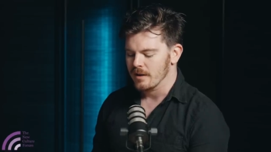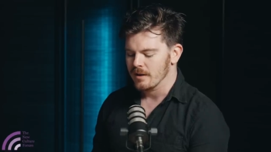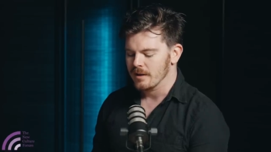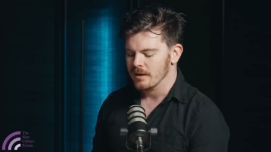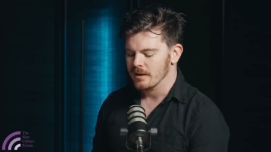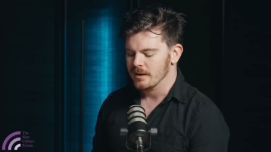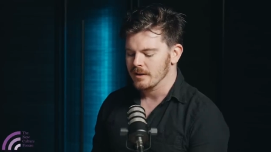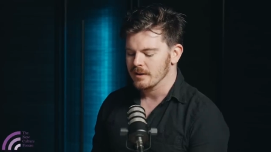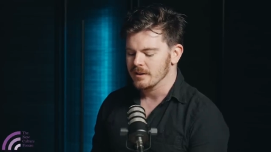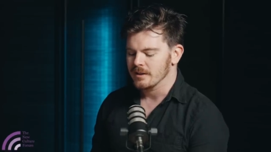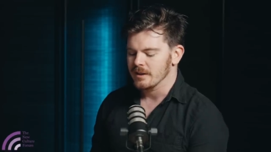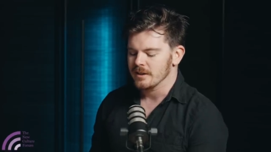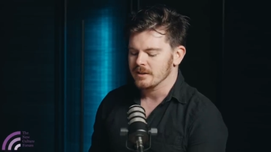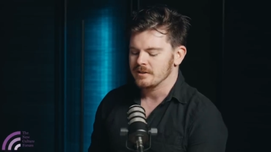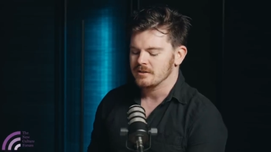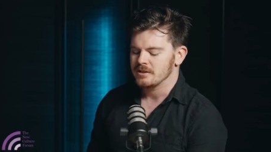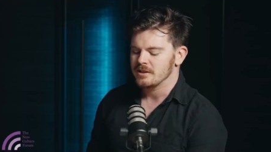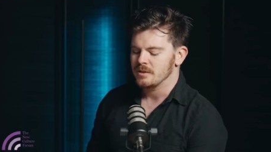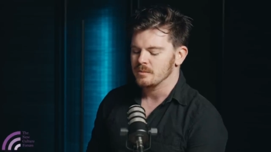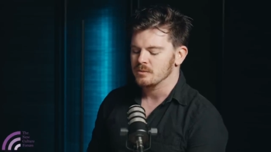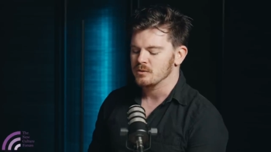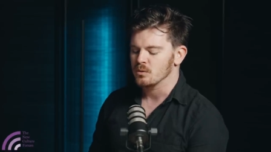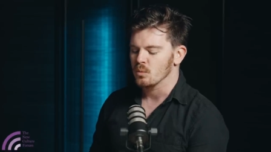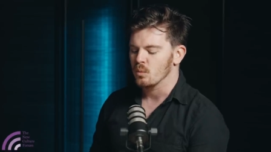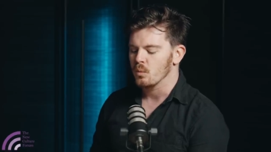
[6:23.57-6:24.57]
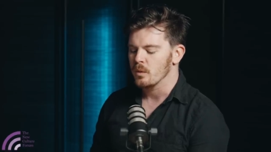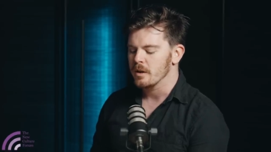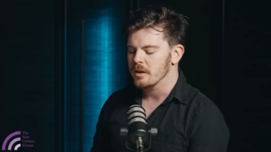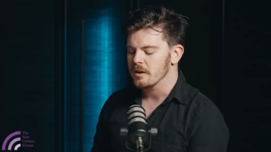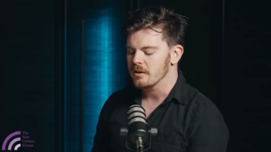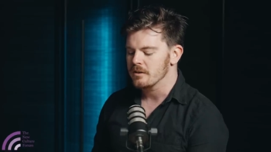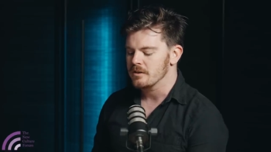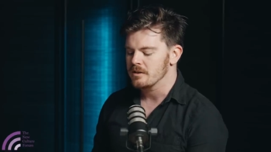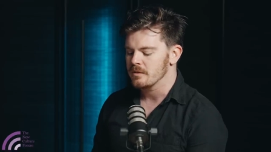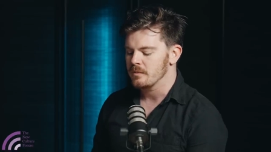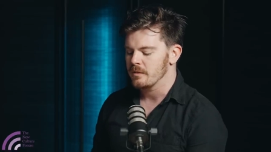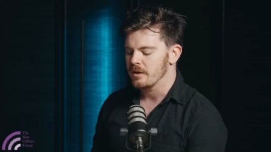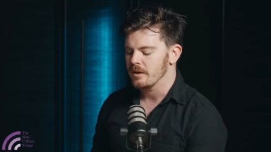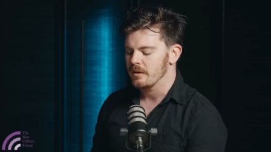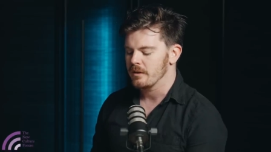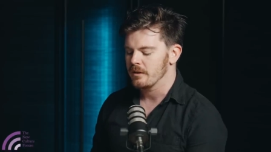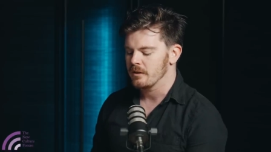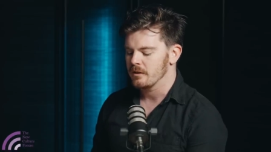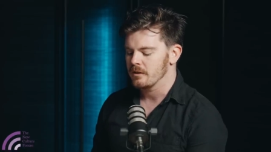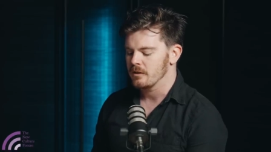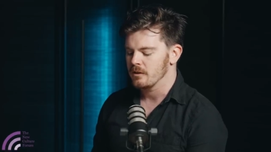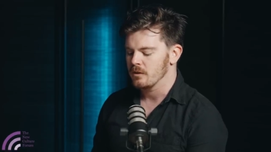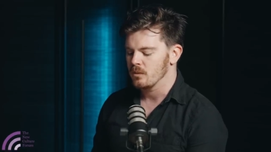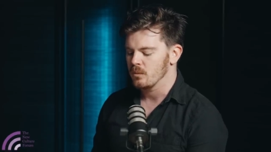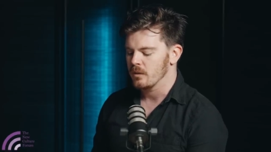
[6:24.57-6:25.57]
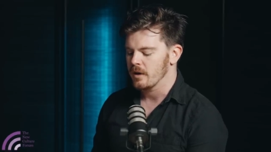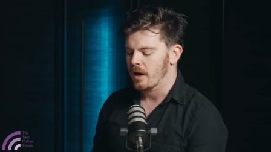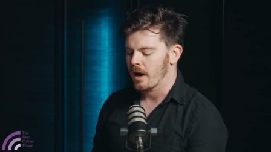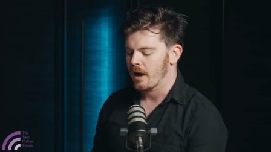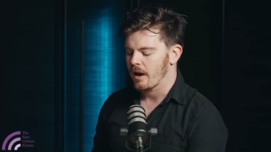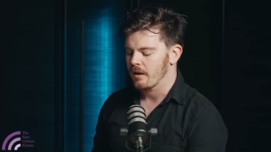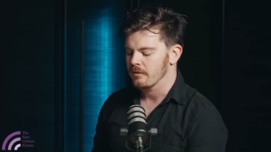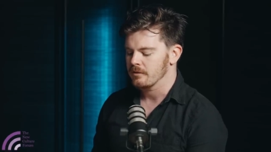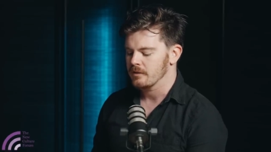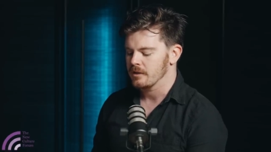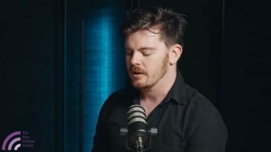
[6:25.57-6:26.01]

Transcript: it, it, seems weird to me that you would have